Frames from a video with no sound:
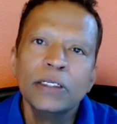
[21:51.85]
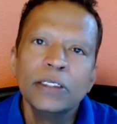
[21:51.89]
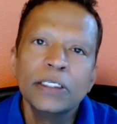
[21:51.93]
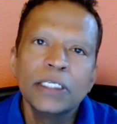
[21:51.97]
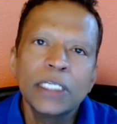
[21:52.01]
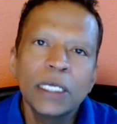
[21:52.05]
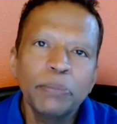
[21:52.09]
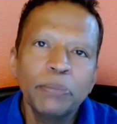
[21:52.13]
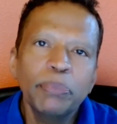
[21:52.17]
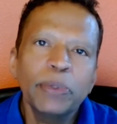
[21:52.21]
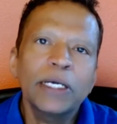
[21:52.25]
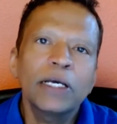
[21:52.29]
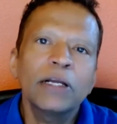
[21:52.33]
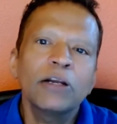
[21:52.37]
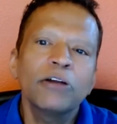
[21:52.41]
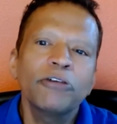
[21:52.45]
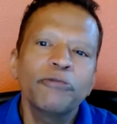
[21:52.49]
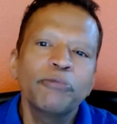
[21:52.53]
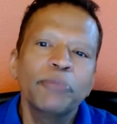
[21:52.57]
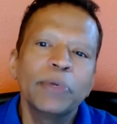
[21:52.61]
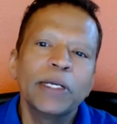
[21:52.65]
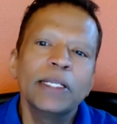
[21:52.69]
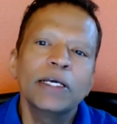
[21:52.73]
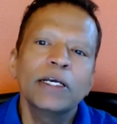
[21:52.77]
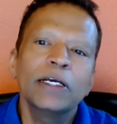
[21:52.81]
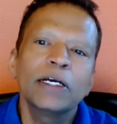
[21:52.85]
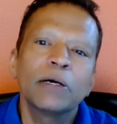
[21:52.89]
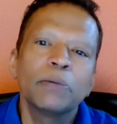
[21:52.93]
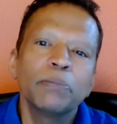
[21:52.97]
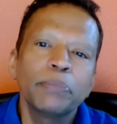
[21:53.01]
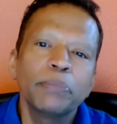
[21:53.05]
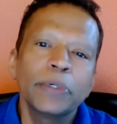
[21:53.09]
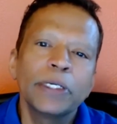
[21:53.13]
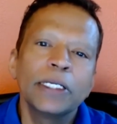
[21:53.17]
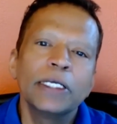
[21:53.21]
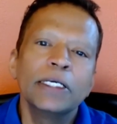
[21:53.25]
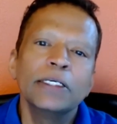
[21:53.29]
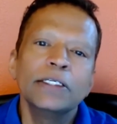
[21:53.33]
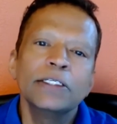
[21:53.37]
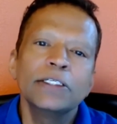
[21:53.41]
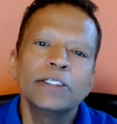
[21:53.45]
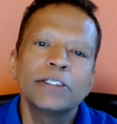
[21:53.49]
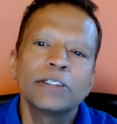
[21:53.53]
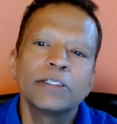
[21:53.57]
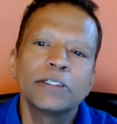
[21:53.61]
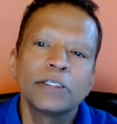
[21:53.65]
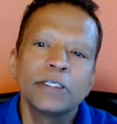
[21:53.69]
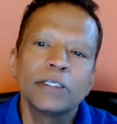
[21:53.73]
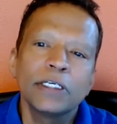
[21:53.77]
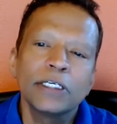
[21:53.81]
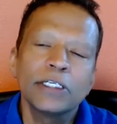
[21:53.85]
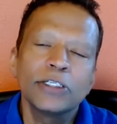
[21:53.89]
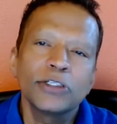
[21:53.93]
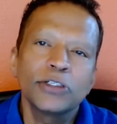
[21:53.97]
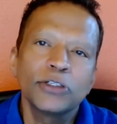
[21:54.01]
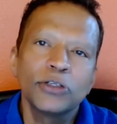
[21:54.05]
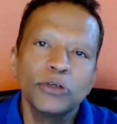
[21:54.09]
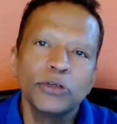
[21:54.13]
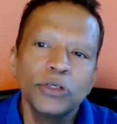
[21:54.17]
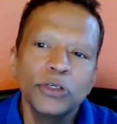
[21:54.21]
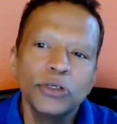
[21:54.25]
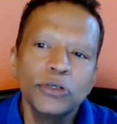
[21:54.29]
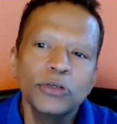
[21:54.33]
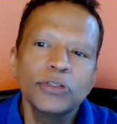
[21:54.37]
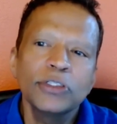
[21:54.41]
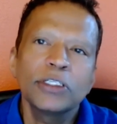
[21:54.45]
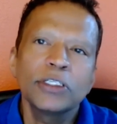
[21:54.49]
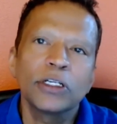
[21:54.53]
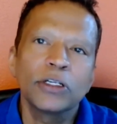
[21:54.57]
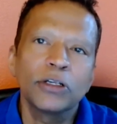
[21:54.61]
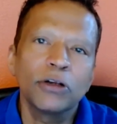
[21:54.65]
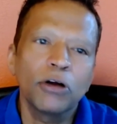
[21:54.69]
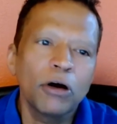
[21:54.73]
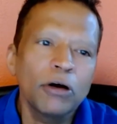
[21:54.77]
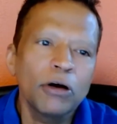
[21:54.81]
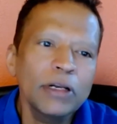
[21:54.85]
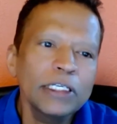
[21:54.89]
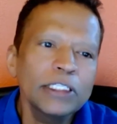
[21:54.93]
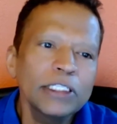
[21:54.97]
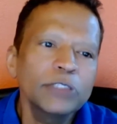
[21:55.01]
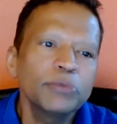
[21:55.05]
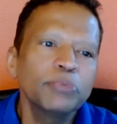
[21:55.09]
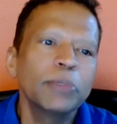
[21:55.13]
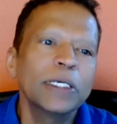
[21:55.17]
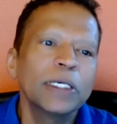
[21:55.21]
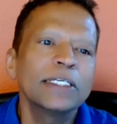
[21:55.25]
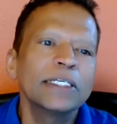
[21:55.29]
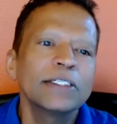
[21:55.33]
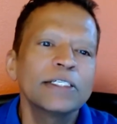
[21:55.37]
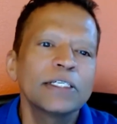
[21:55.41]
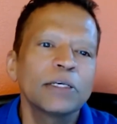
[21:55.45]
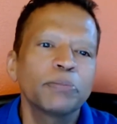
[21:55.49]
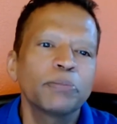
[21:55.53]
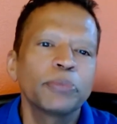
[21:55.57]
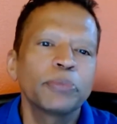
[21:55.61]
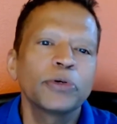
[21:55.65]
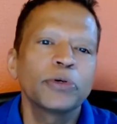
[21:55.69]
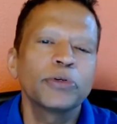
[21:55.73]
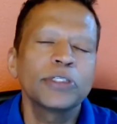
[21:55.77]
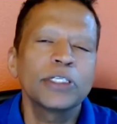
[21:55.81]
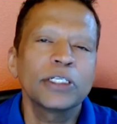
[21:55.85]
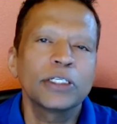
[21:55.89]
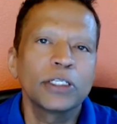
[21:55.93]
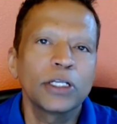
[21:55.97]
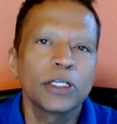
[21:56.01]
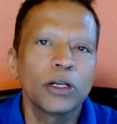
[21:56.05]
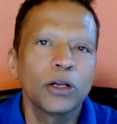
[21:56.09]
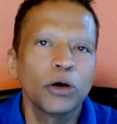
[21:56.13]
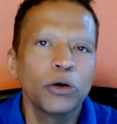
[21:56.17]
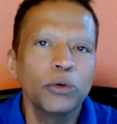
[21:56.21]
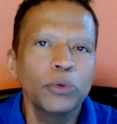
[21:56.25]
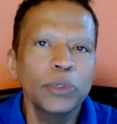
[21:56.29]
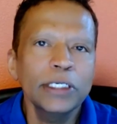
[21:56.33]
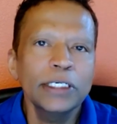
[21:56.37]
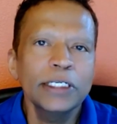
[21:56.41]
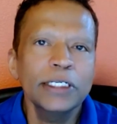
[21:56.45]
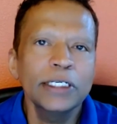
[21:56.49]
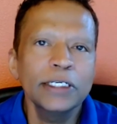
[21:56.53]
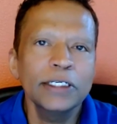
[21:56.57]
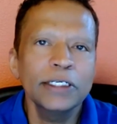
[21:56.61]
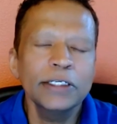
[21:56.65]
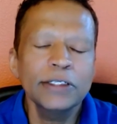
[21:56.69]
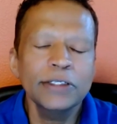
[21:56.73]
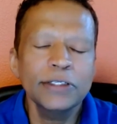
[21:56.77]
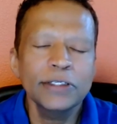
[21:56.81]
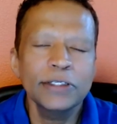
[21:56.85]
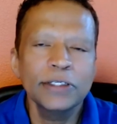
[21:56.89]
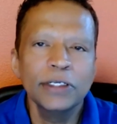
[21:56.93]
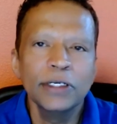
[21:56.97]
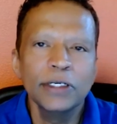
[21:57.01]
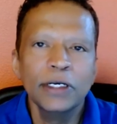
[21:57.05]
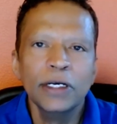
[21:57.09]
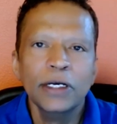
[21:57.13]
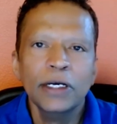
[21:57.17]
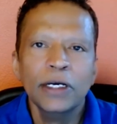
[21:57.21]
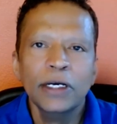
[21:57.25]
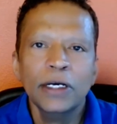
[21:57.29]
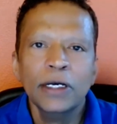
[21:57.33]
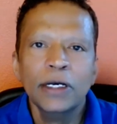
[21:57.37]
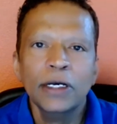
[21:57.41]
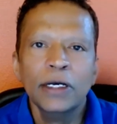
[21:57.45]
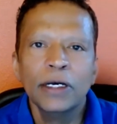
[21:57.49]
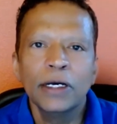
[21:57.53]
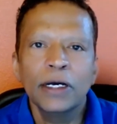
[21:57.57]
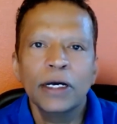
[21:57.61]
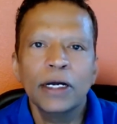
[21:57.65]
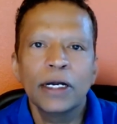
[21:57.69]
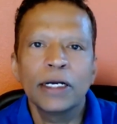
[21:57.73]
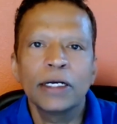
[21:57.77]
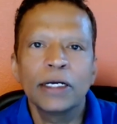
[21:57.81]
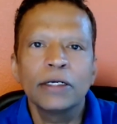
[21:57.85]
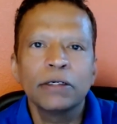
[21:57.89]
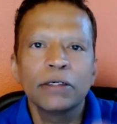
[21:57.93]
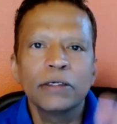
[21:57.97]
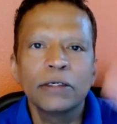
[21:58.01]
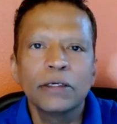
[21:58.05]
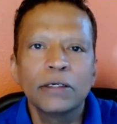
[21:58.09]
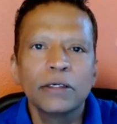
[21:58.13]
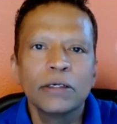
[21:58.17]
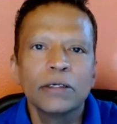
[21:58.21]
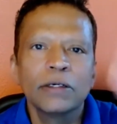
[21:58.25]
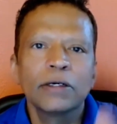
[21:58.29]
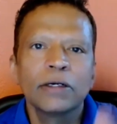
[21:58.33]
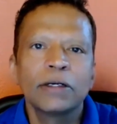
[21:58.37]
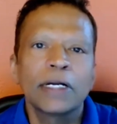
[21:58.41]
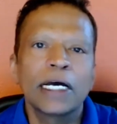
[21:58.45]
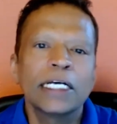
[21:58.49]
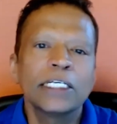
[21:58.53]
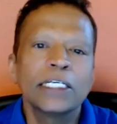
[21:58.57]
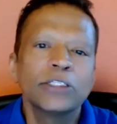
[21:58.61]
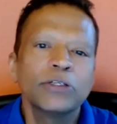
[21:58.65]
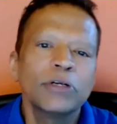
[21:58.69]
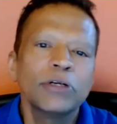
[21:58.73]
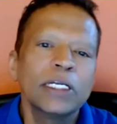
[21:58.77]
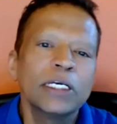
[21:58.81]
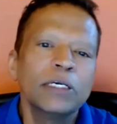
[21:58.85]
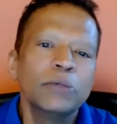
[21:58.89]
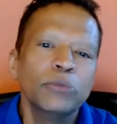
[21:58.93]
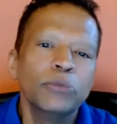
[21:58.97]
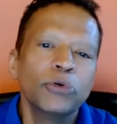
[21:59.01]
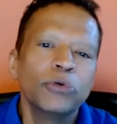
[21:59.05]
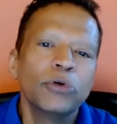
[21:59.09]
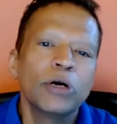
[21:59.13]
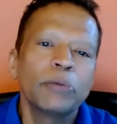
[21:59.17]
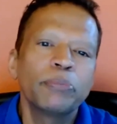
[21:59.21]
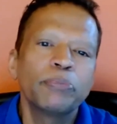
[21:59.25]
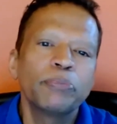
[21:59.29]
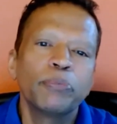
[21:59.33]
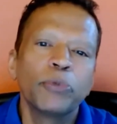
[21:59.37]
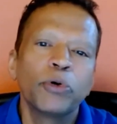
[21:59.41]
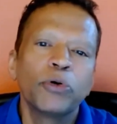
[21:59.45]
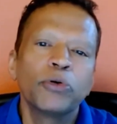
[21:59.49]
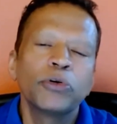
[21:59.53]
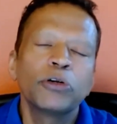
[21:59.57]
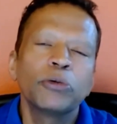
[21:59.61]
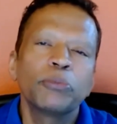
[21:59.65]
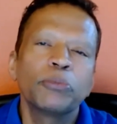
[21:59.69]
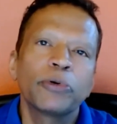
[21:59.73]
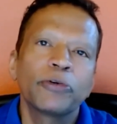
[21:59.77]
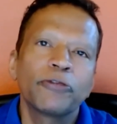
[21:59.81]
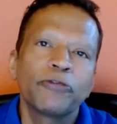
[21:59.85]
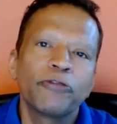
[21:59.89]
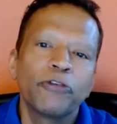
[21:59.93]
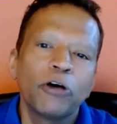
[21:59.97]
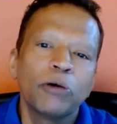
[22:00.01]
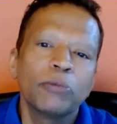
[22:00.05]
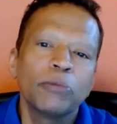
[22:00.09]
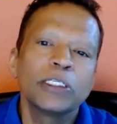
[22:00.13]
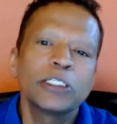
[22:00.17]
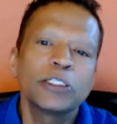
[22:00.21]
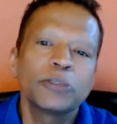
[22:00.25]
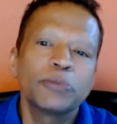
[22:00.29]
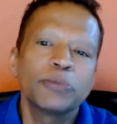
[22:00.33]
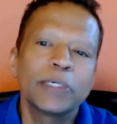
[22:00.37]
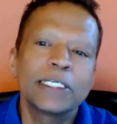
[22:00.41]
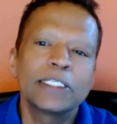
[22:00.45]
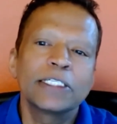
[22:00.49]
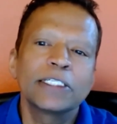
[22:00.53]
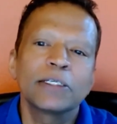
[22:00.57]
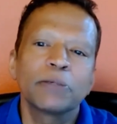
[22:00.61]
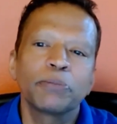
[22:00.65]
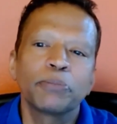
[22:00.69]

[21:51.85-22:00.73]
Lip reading: Typical of many companies is to use the knowledge-based approach at the lower tiers and gradually move up more to performance-based